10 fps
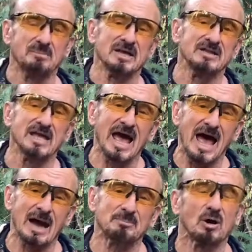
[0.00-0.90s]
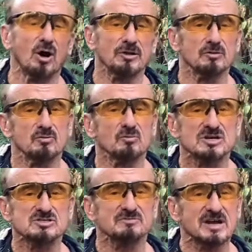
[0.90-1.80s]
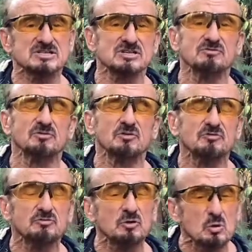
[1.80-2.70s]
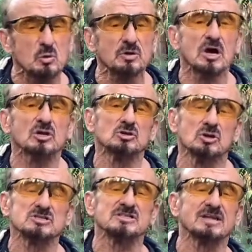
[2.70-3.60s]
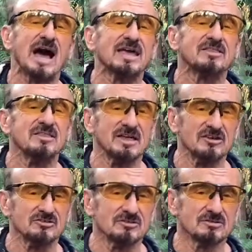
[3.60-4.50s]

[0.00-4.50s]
And the app on the reservation for food looks like this.